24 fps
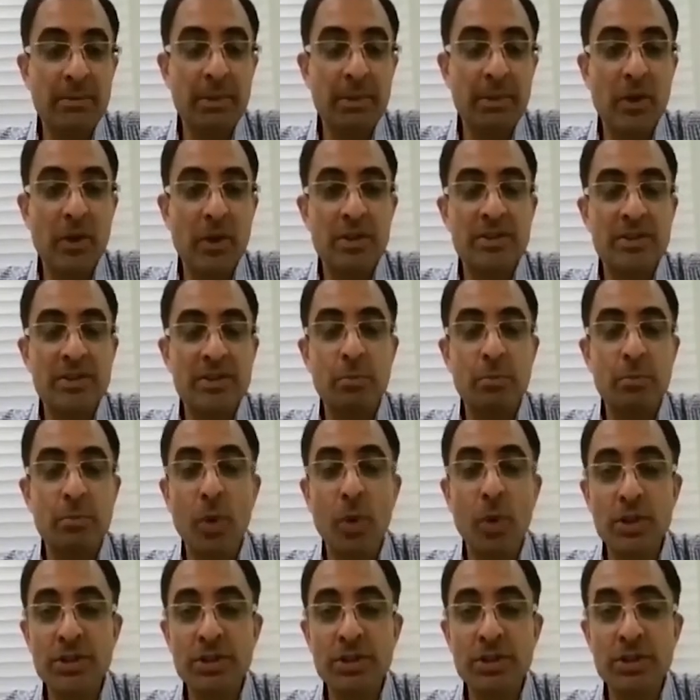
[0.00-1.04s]
because
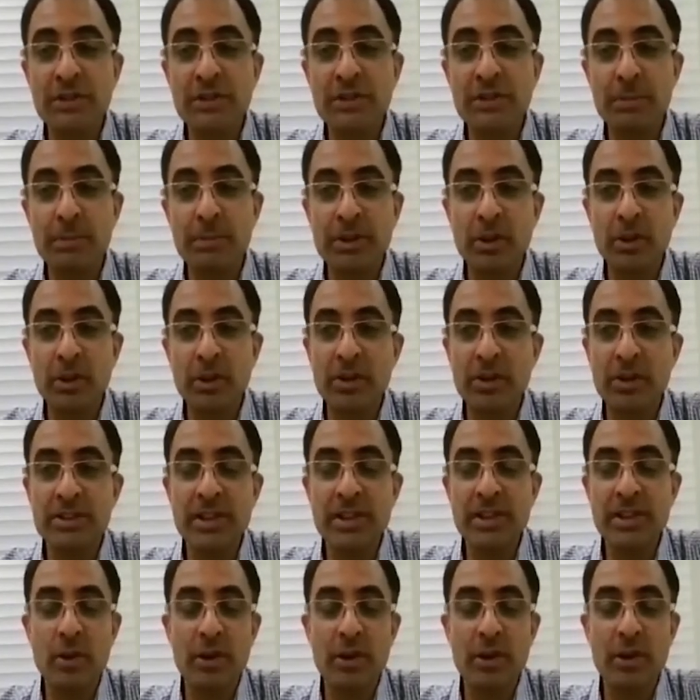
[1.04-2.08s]
most of the
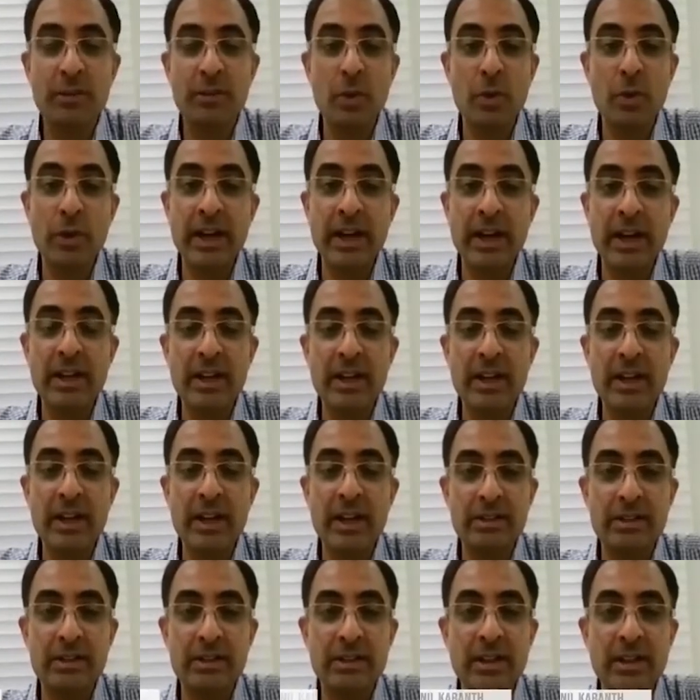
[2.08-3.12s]
pathology, or if you look at
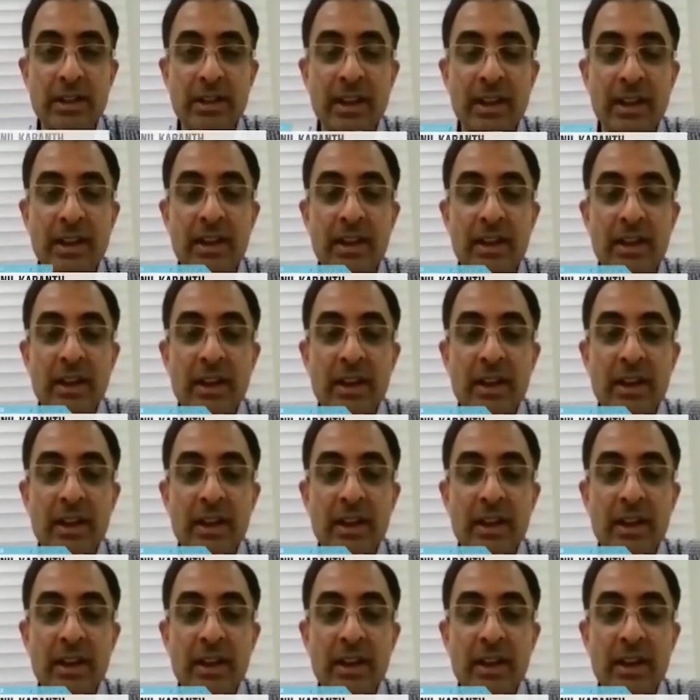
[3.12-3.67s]
the